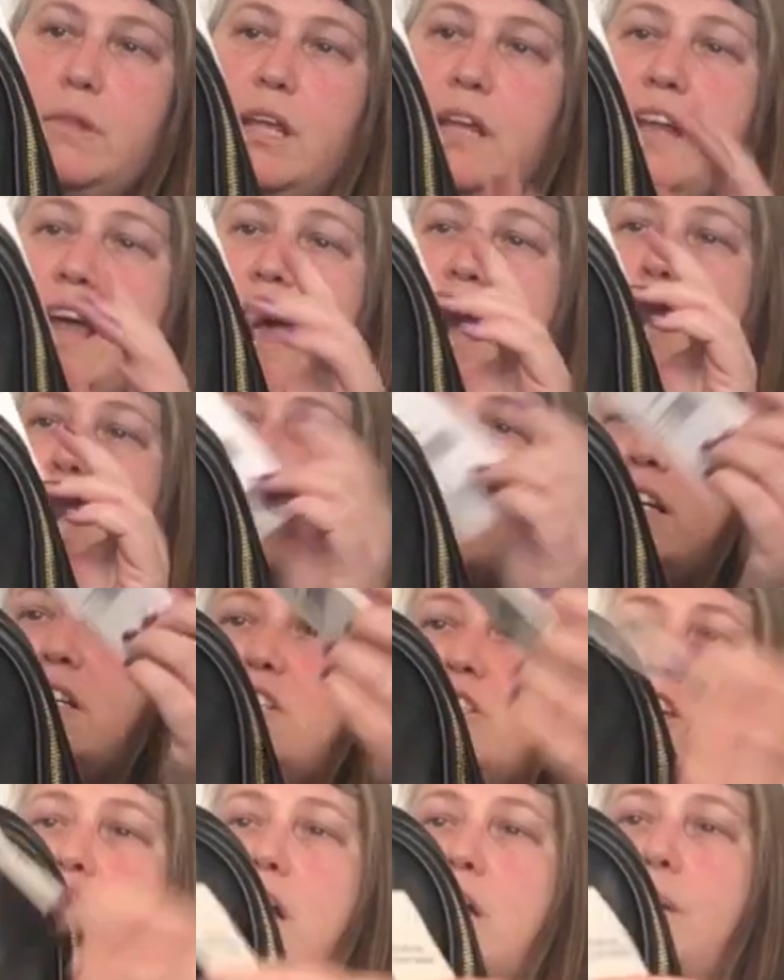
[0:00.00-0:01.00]
Now,
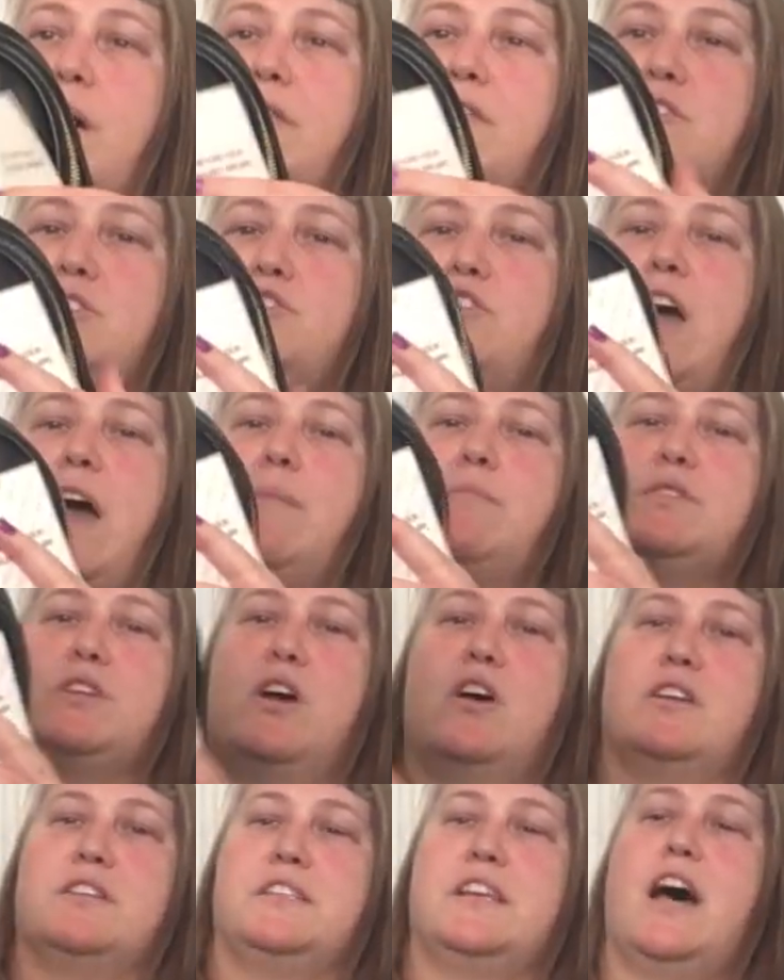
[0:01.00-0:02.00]
let's talk about the straps
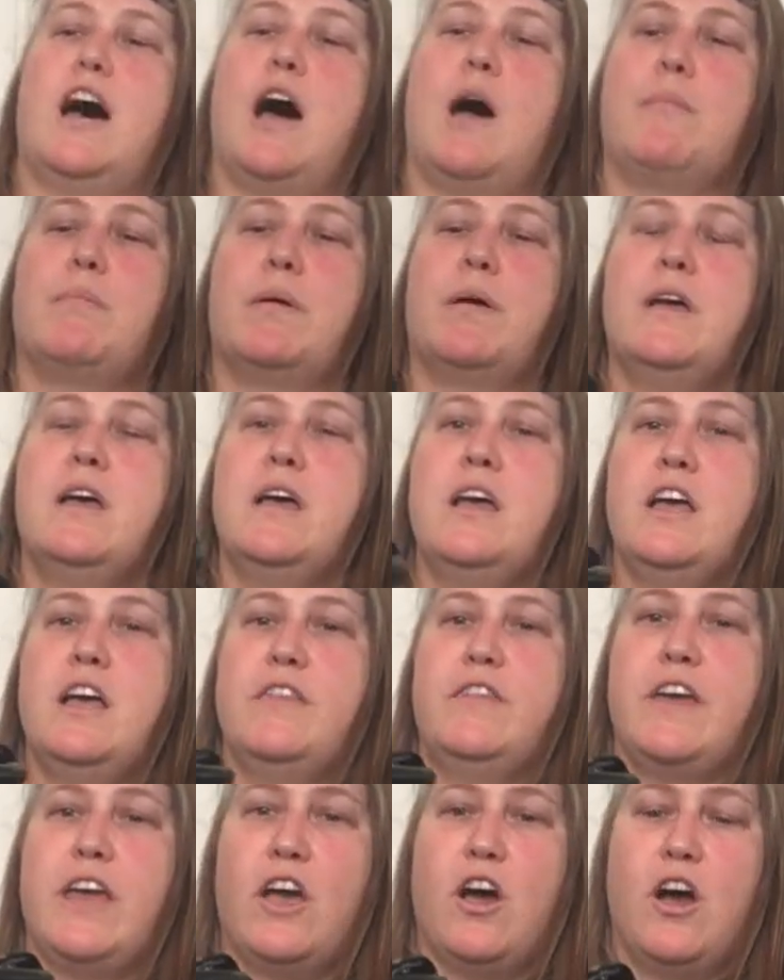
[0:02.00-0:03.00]
on top.
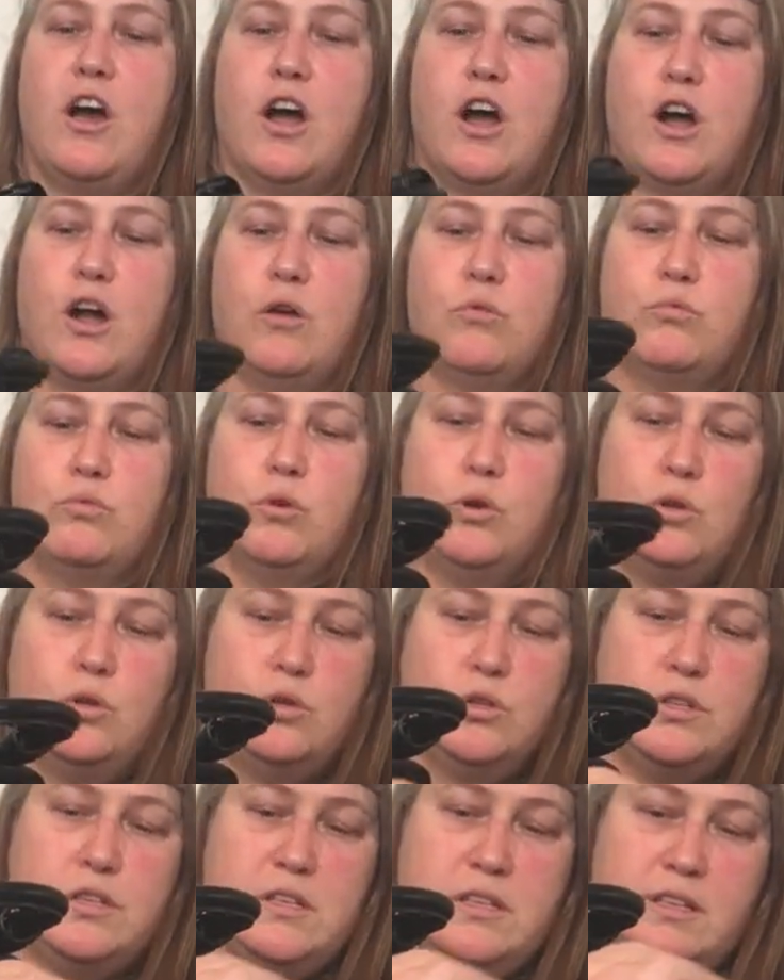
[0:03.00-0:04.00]
They are a
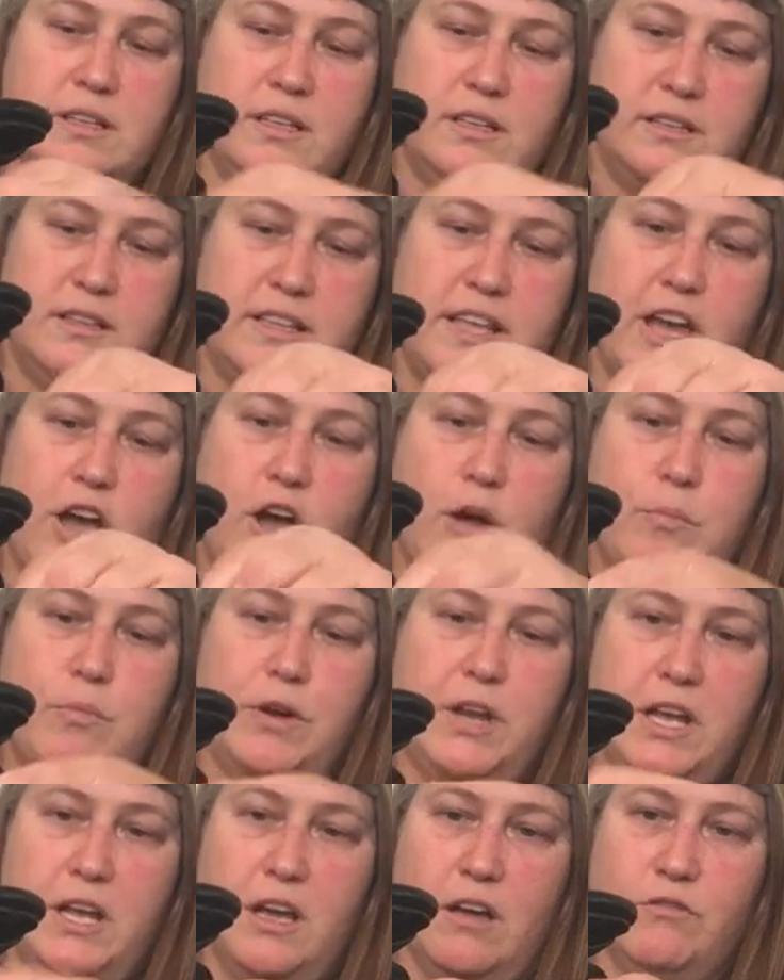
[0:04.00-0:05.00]
rolled, they are
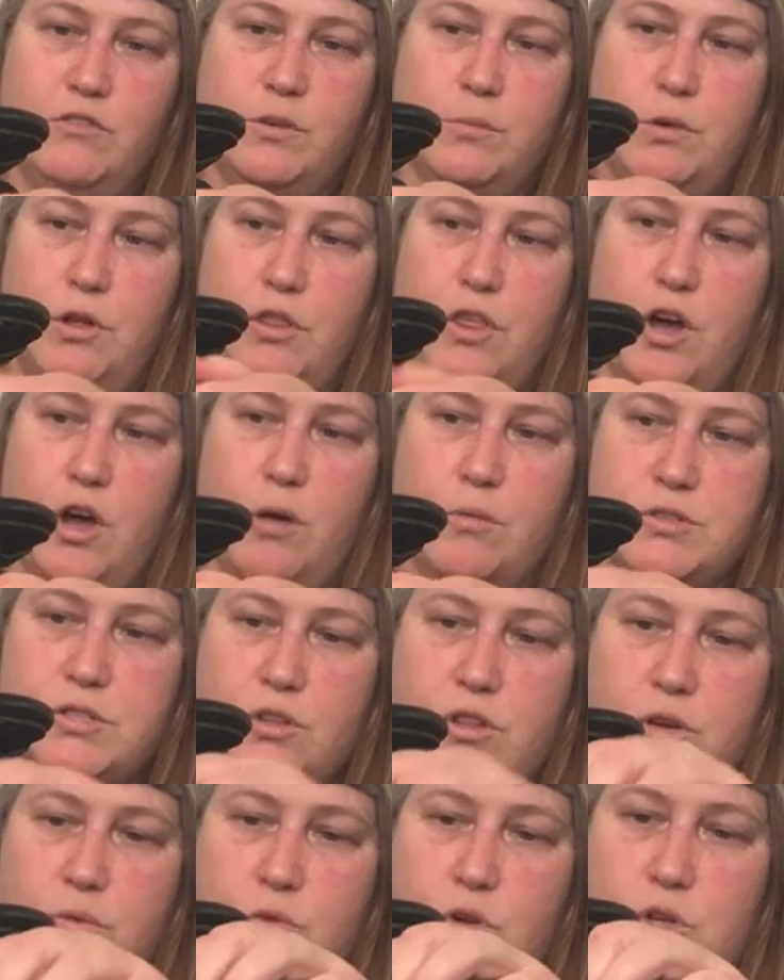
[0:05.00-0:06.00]
pretty comfortable though. So
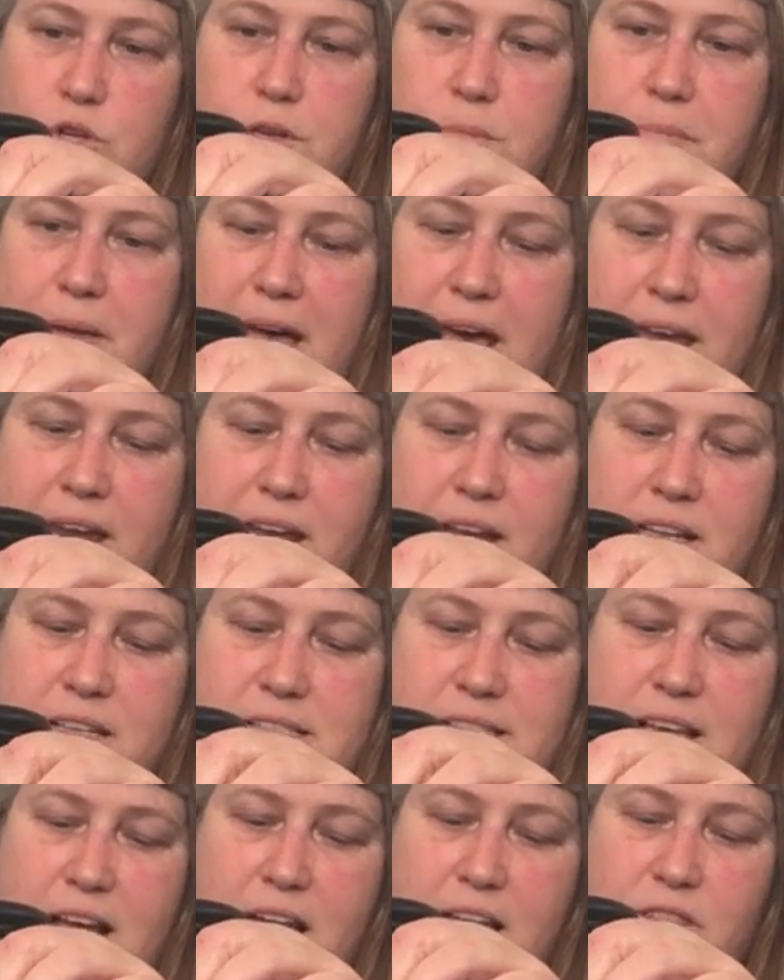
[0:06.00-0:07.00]
they're rolled and padded
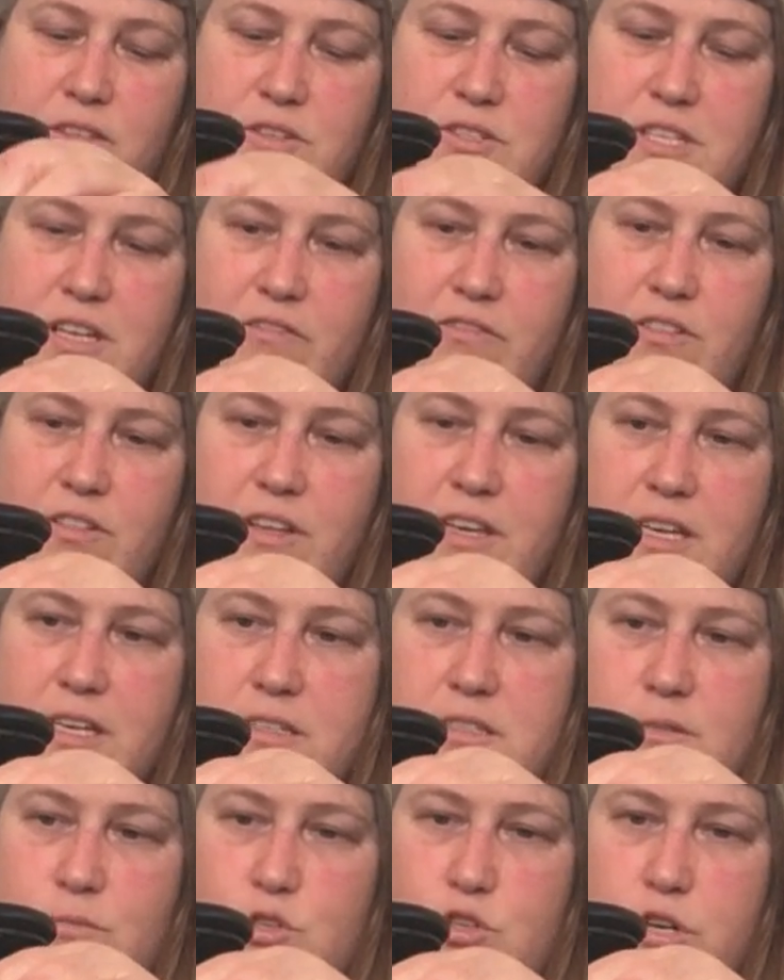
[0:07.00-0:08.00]
inside. There's definitely
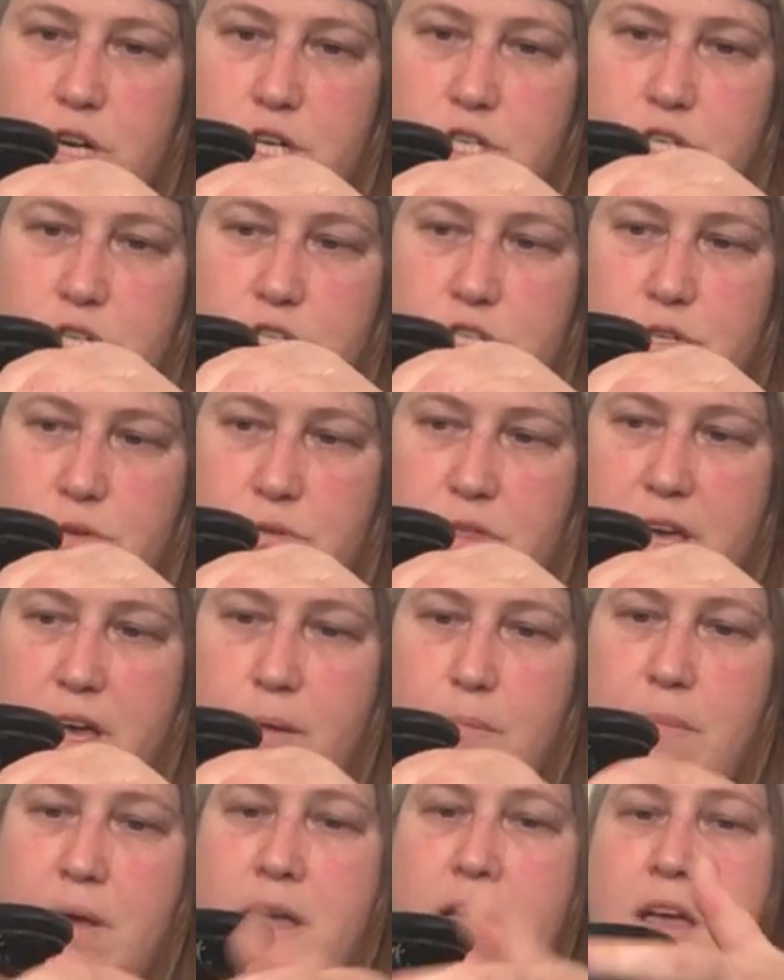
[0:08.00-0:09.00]
some structure to
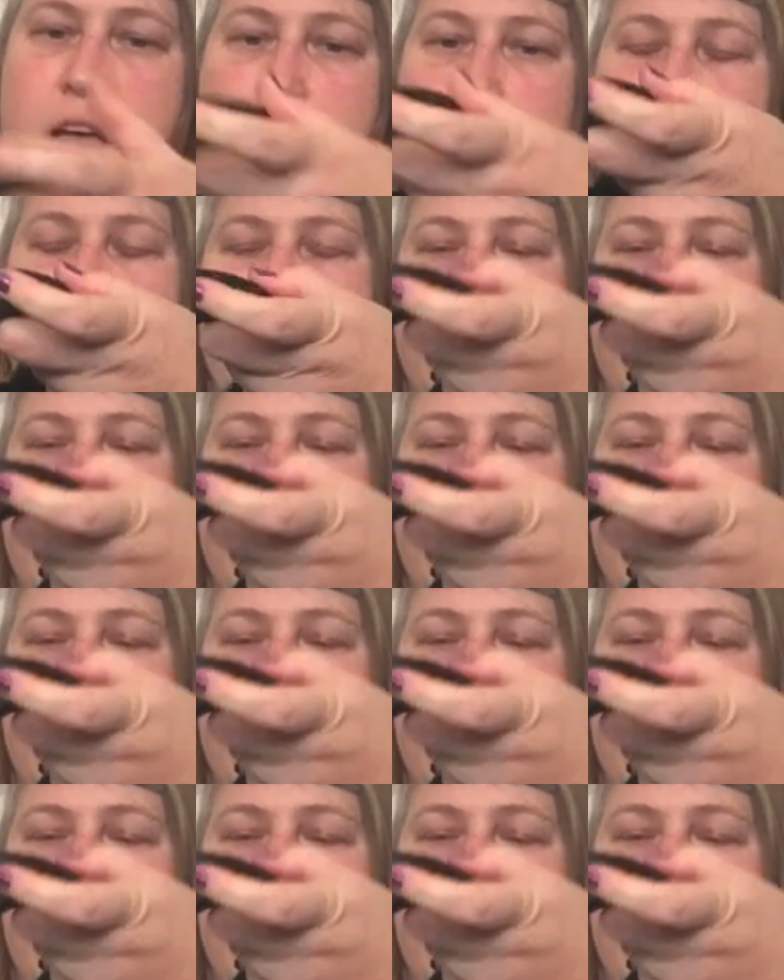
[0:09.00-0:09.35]
them, but